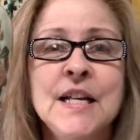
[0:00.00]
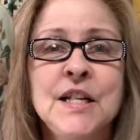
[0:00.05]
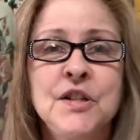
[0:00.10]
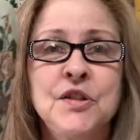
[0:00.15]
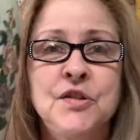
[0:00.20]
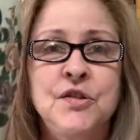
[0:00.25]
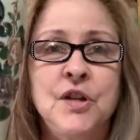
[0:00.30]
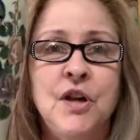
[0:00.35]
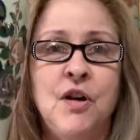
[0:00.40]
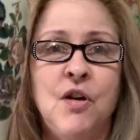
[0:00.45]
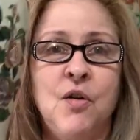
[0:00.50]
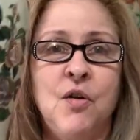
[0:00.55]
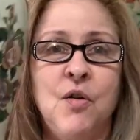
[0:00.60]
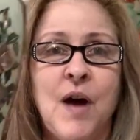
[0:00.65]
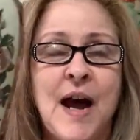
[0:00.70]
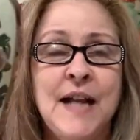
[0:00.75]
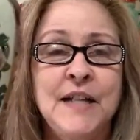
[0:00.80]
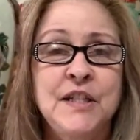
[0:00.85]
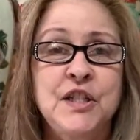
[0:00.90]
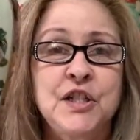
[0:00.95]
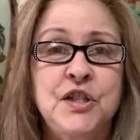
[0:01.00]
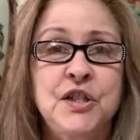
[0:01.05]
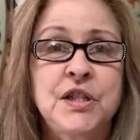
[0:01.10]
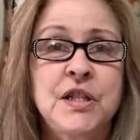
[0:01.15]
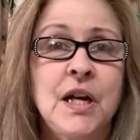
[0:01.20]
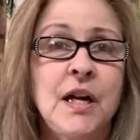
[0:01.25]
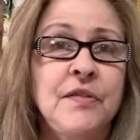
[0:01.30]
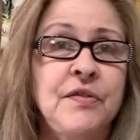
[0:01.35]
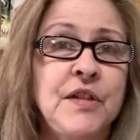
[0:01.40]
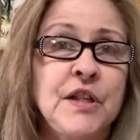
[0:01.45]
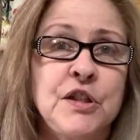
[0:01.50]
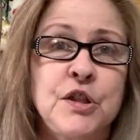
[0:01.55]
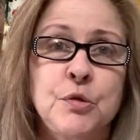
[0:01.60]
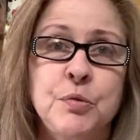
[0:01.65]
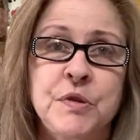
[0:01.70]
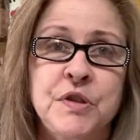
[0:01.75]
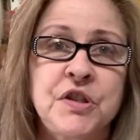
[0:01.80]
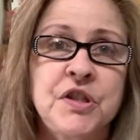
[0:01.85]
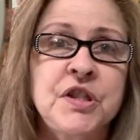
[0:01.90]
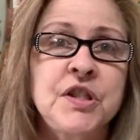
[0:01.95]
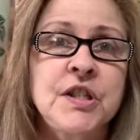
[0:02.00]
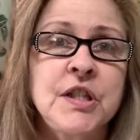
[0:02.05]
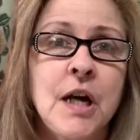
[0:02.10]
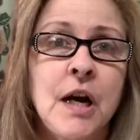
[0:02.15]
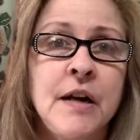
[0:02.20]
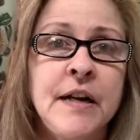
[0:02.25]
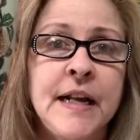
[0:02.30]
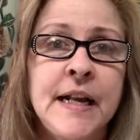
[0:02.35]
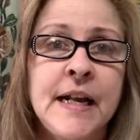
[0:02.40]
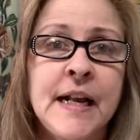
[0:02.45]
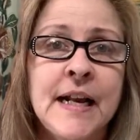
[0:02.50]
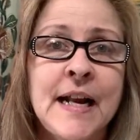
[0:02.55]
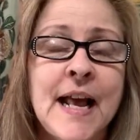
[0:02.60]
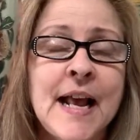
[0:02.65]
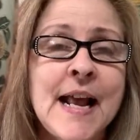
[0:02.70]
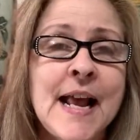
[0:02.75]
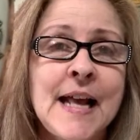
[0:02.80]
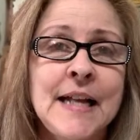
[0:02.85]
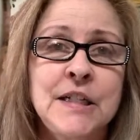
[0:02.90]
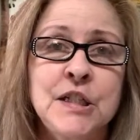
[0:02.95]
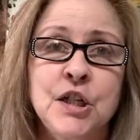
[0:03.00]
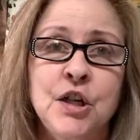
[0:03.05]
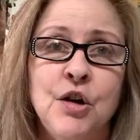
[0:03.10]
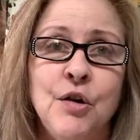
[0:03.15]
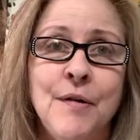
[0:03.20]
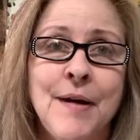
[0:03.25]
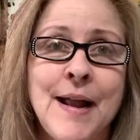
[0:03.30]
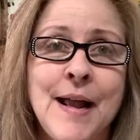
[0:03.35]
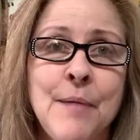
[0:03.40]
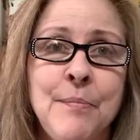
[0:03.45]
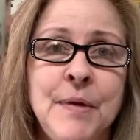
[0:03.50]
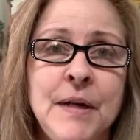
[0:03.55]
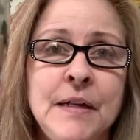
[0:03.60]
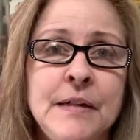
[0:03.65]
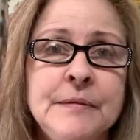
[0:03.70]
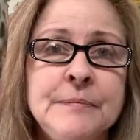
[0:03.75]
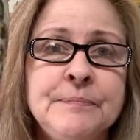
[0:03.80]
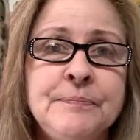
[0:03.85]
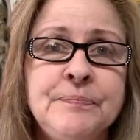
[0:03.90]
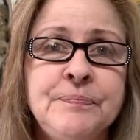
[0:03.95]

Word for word: So I just thought this was stunning and I had to grab it.